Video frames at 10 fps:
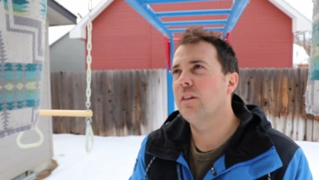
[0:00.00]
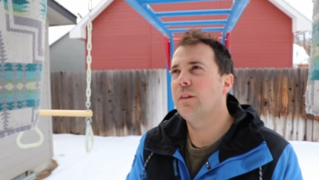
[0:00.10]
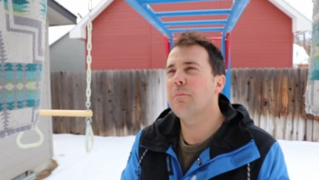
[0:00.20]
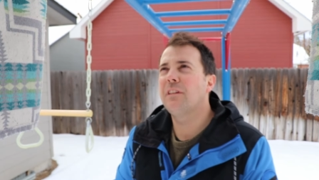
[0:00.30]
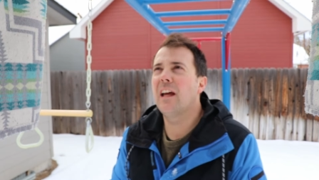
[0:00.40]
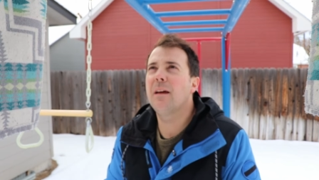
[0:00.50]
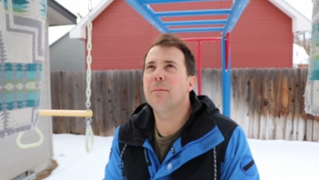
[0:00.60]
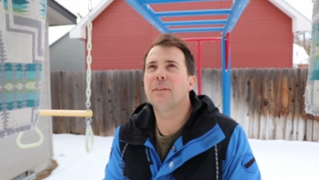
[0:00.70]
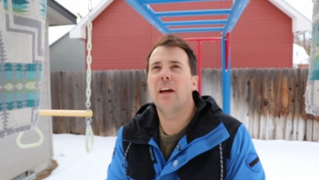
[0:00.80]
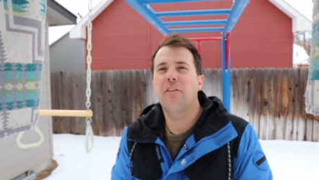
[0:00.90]

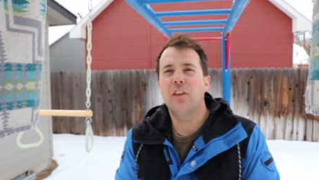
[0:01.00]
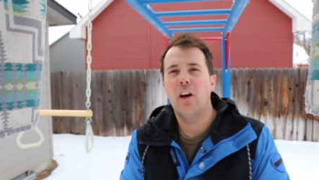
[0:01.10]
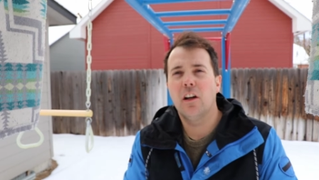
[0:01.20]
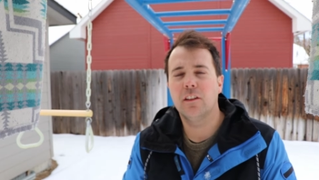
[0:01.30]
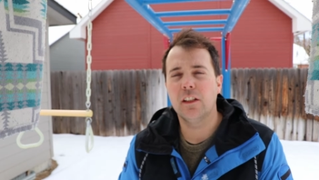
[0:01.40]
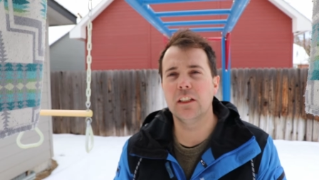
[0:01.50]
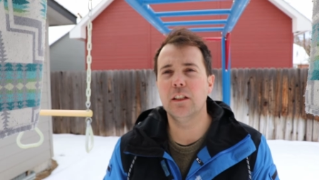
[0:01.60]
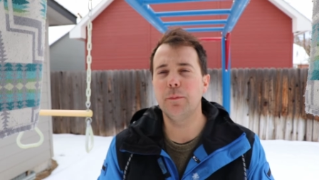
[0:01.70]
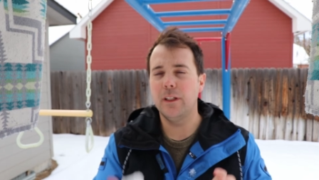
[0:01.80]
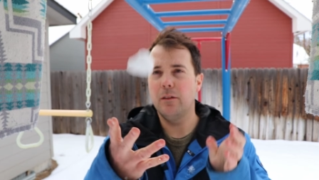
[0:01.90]
Sometimes I've talked a
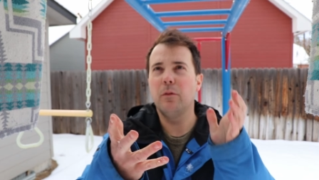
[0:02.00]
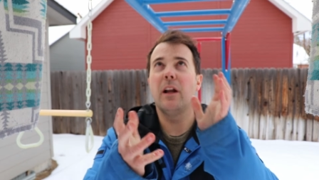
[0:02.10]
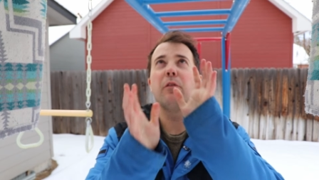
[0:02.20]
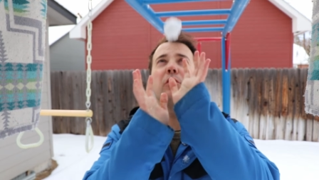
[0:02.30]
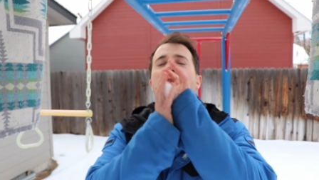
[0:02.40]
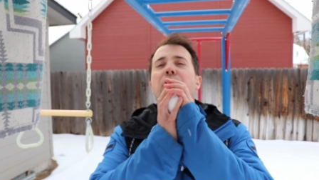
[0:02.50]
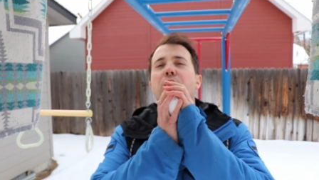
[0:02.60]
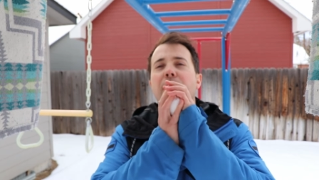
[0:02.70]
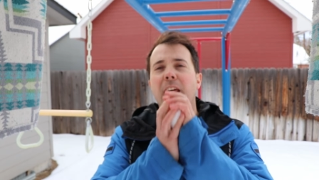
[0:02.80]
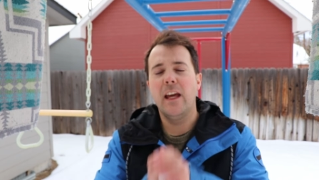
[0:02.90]
little bit when I was
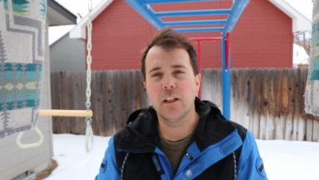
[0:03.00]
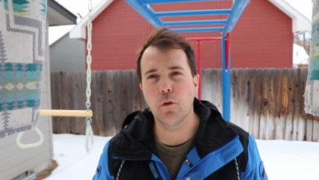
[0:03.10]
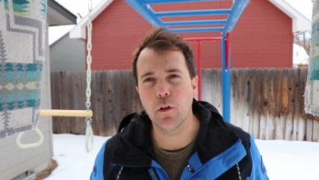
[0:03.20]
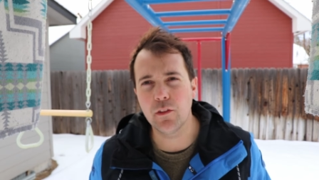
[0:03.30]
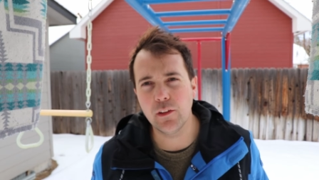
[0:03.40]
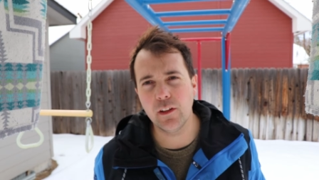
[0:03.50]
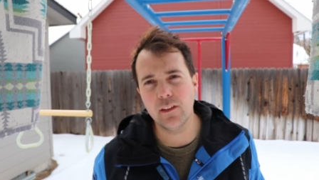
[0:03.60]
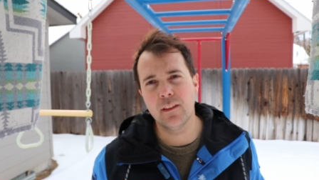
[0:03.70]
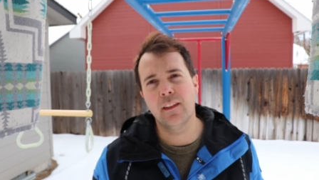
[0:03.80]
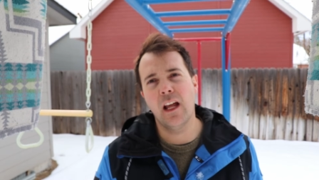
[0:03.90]
reviewing the Head Core
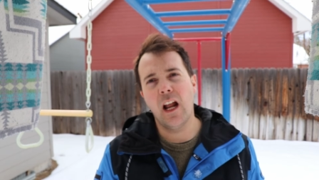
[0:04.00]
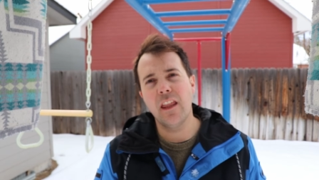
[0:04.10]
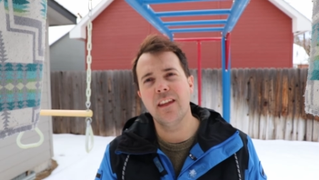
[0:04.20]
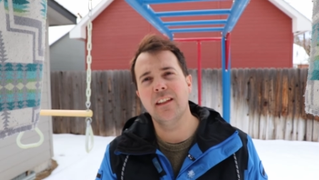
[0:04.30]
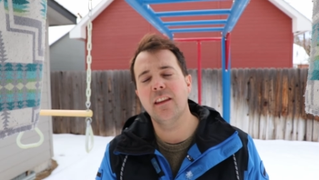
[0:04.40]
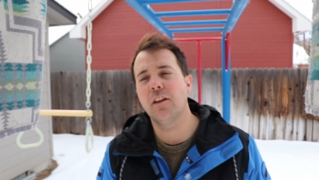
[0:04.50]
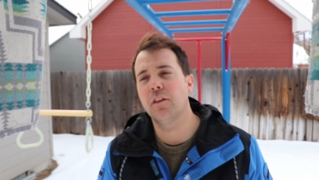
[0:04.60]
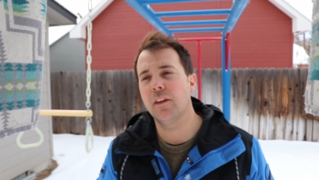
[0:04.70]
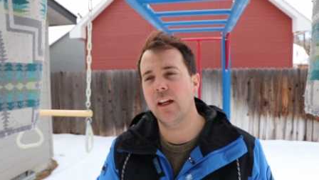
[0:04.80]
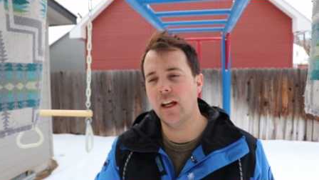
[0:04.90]
series that I think that
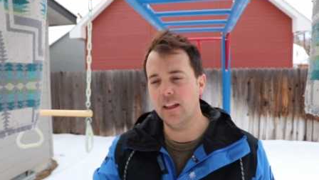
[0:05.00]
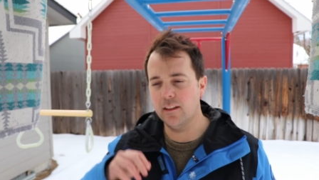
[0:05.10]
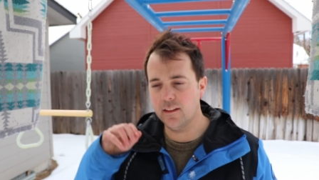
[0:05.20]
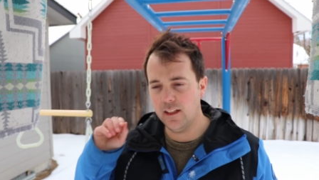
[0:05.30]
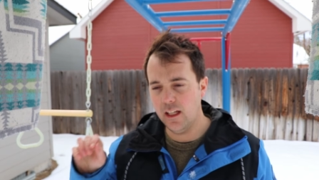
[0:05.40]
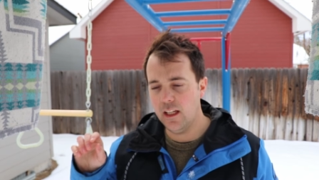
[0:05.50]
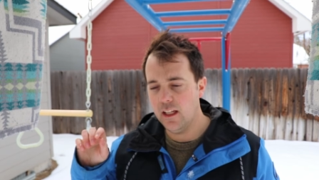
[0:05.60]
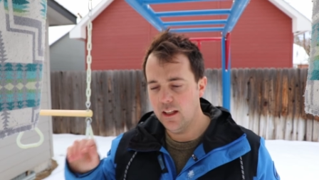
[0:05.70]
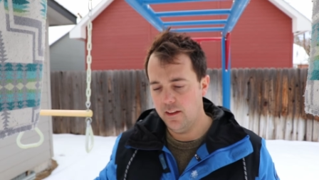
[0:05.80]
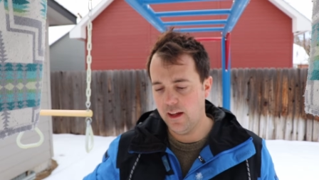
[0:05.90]
there's like a ski
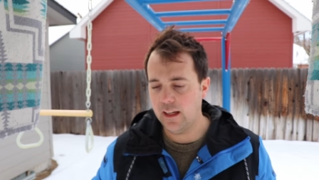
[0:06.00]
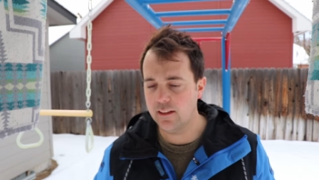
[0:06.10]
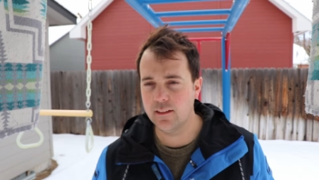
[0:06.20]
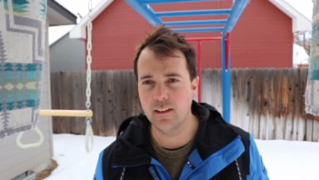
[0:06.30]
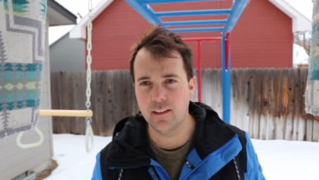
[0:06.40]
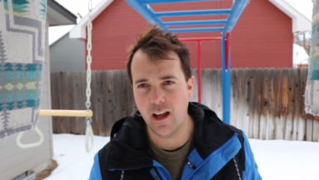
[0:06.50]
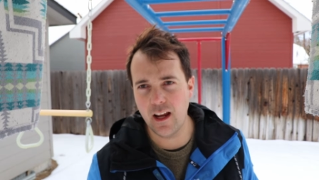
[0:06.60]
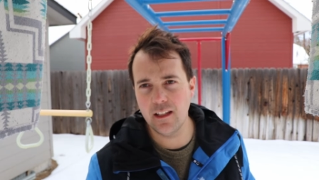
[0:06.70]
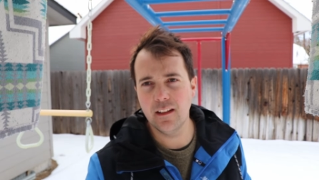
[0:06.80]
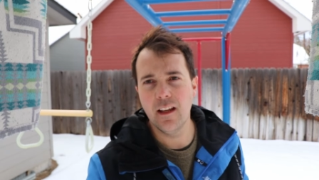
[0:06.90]
that gets
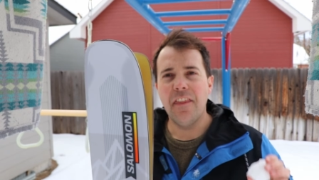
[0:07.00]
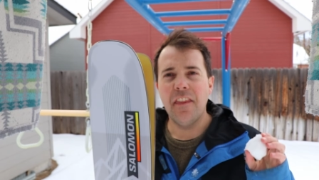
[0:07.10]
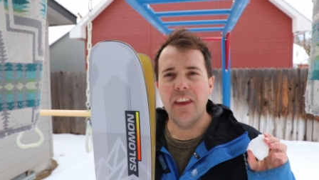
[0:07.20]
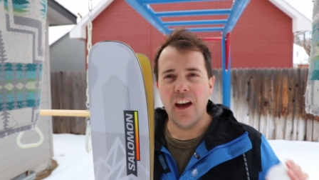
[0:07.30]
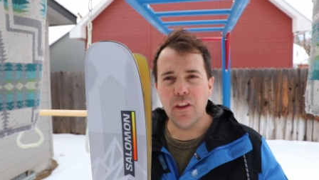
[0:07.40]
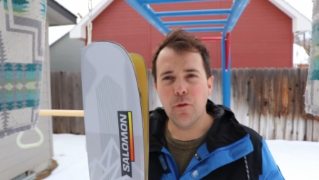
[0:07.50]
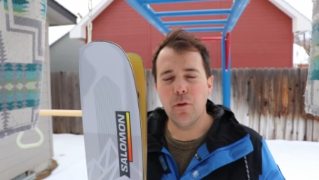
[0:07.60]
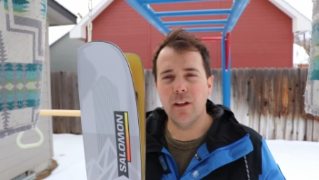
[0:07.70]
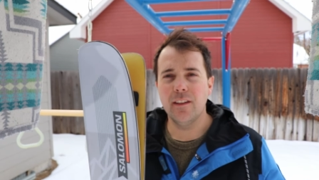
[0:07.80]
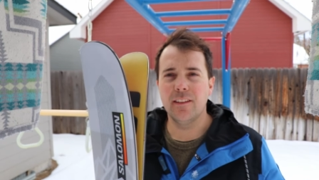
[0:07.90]
designed and then the other
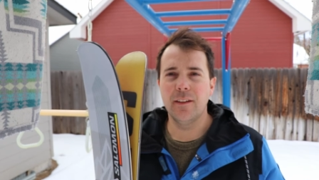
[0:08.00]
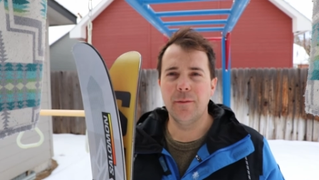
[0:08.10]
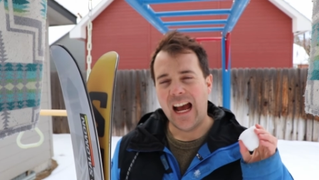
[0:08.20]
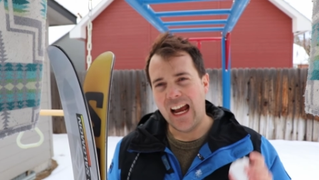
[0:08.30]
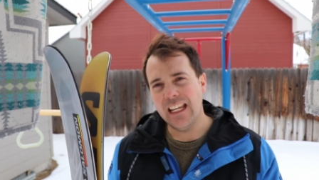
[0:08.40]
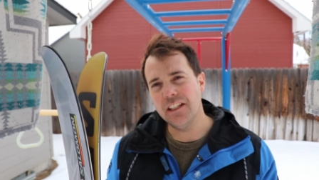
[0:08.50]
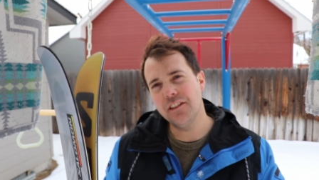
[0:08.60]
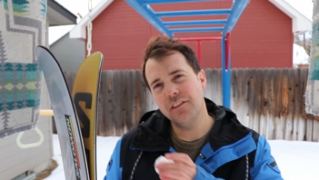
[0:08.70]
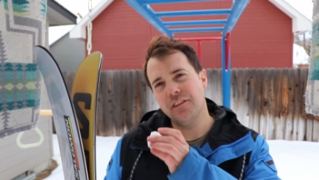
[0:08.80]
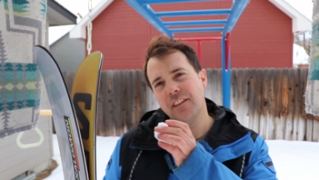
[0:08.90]
ones kind of